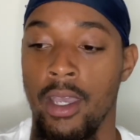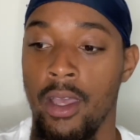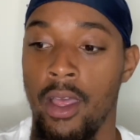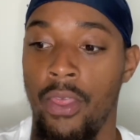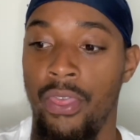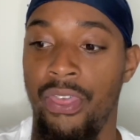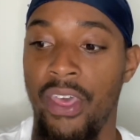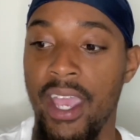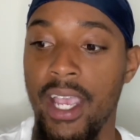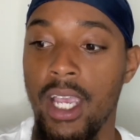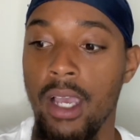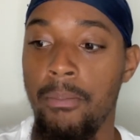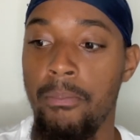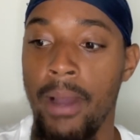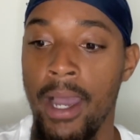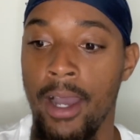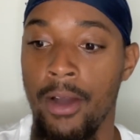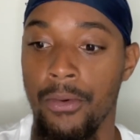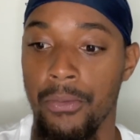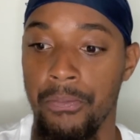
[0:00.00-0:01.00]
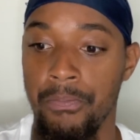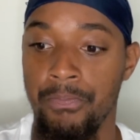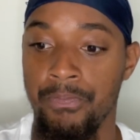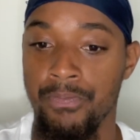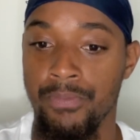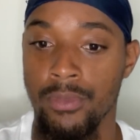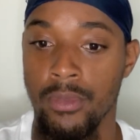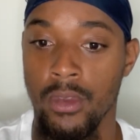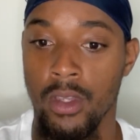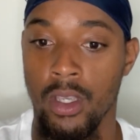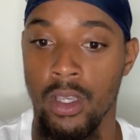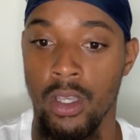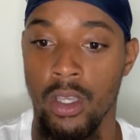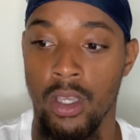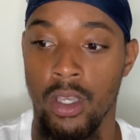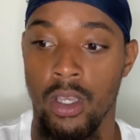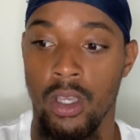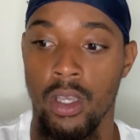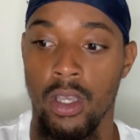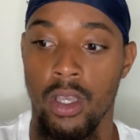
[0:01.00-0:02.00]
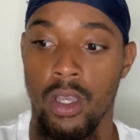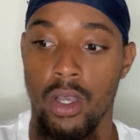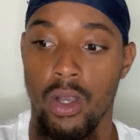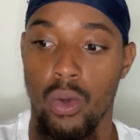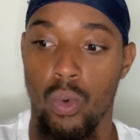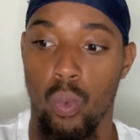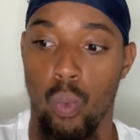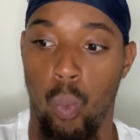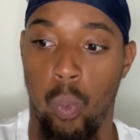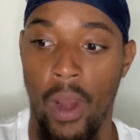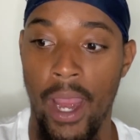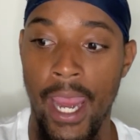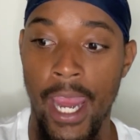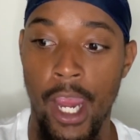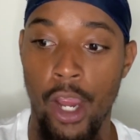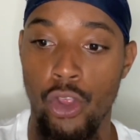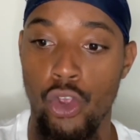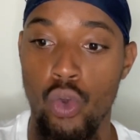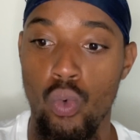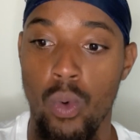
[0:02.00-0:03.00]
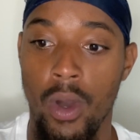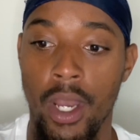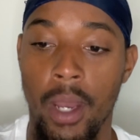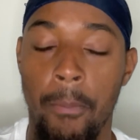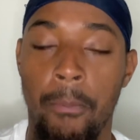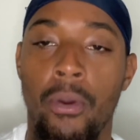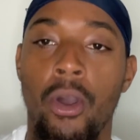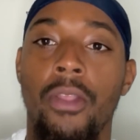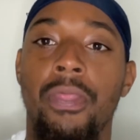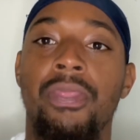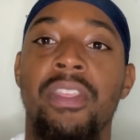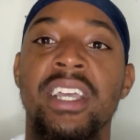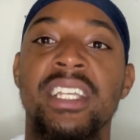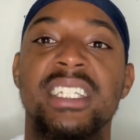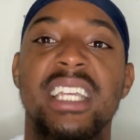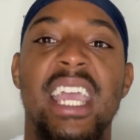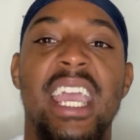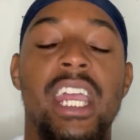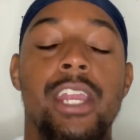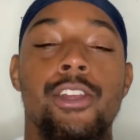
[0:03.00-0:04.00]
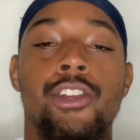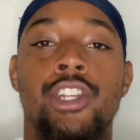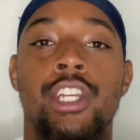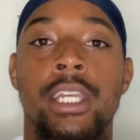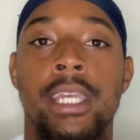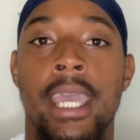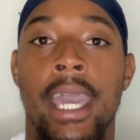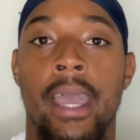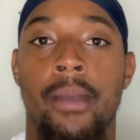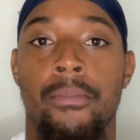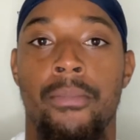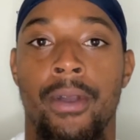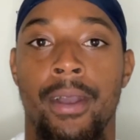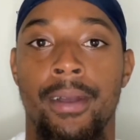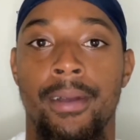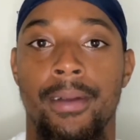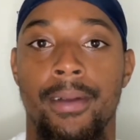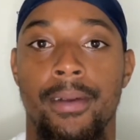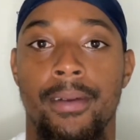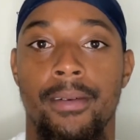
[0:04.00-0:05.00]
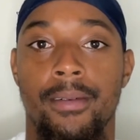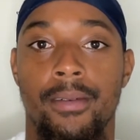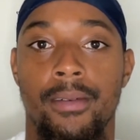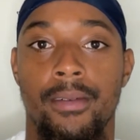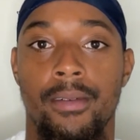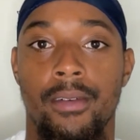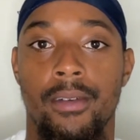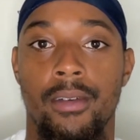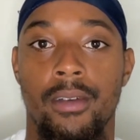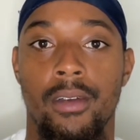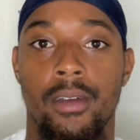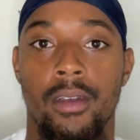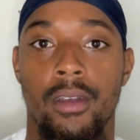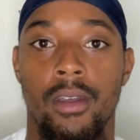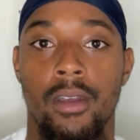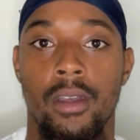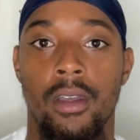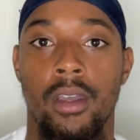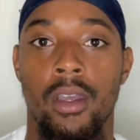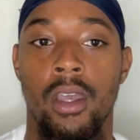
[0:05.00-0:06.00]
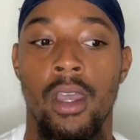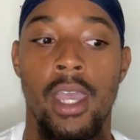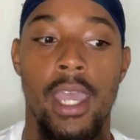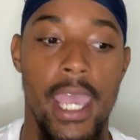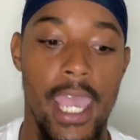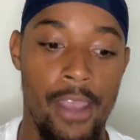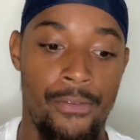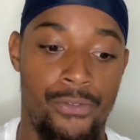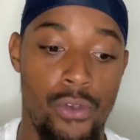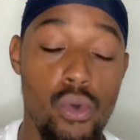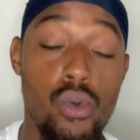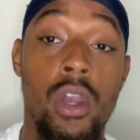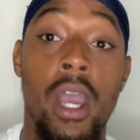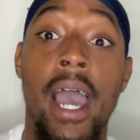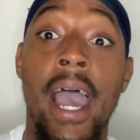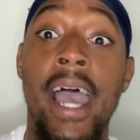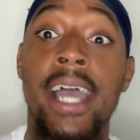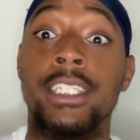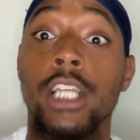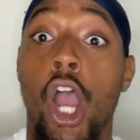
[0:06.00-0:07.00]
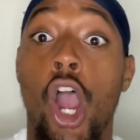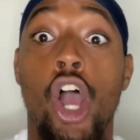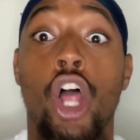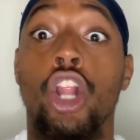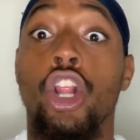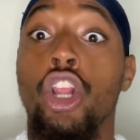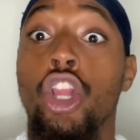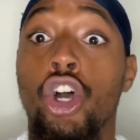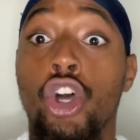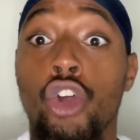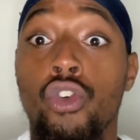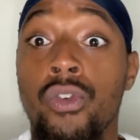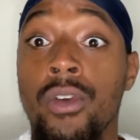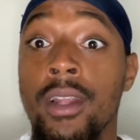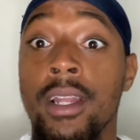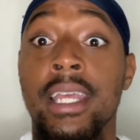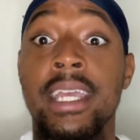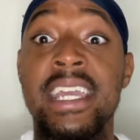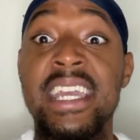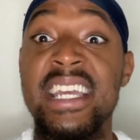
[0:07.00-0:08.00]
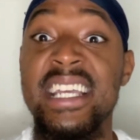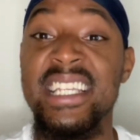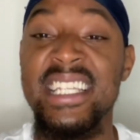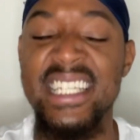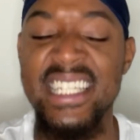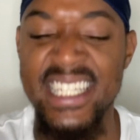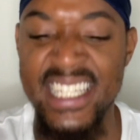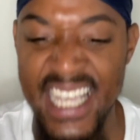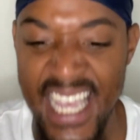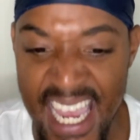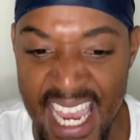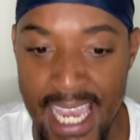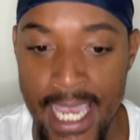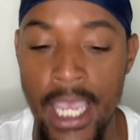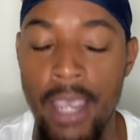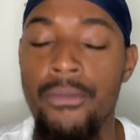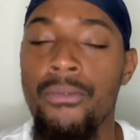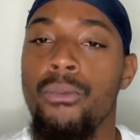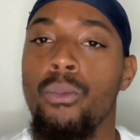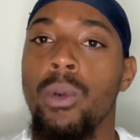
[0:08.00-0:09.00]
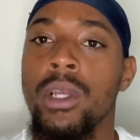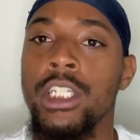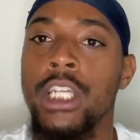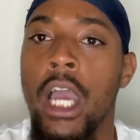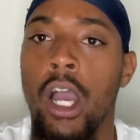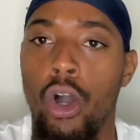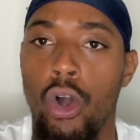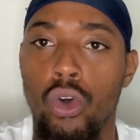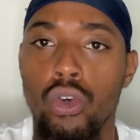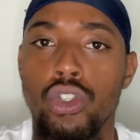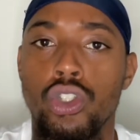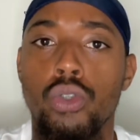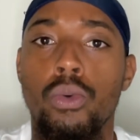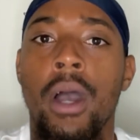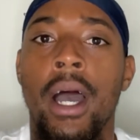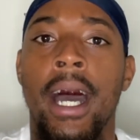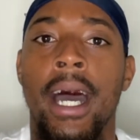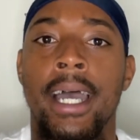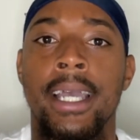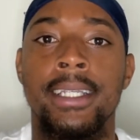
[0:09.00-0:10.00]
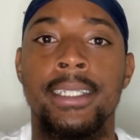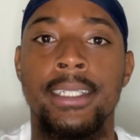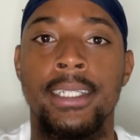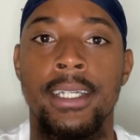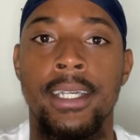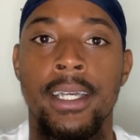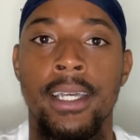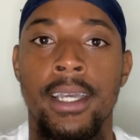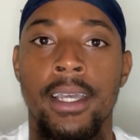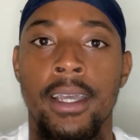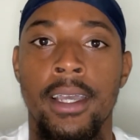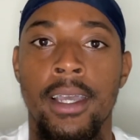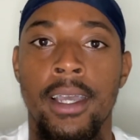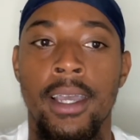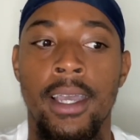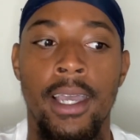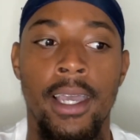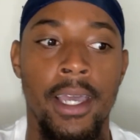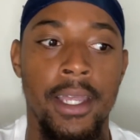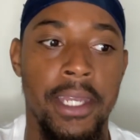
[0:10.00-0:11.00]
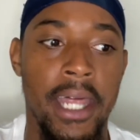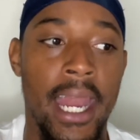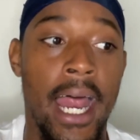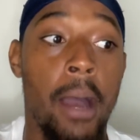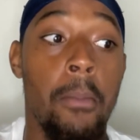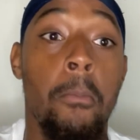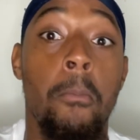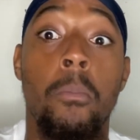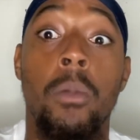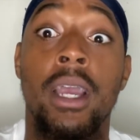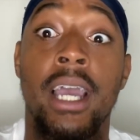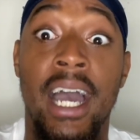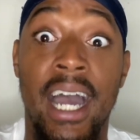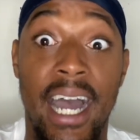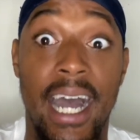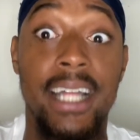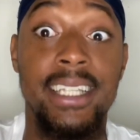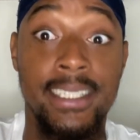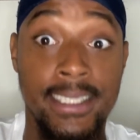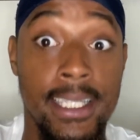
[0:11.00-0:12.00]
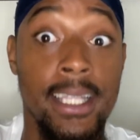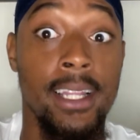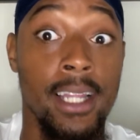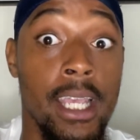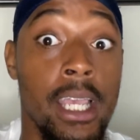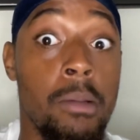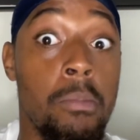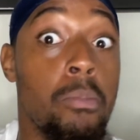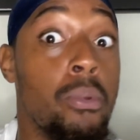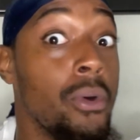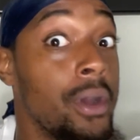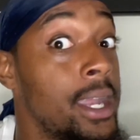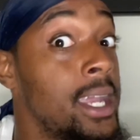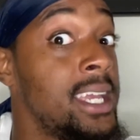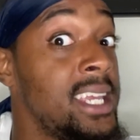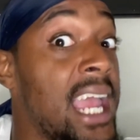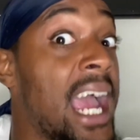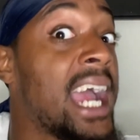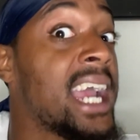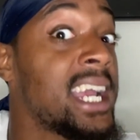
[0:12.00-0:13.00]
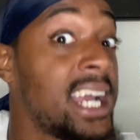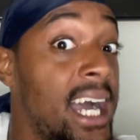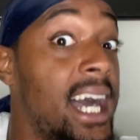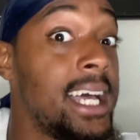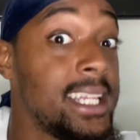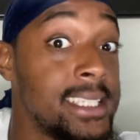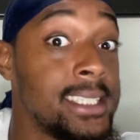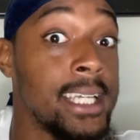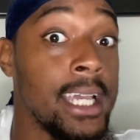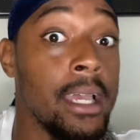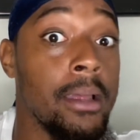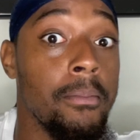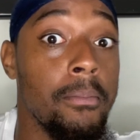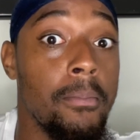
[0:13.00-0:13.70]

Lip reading: Think about where you want to put this energy at, bruh. If you guys are literally seeing it with your own two eyes, that I'm constantly bringing y'all content.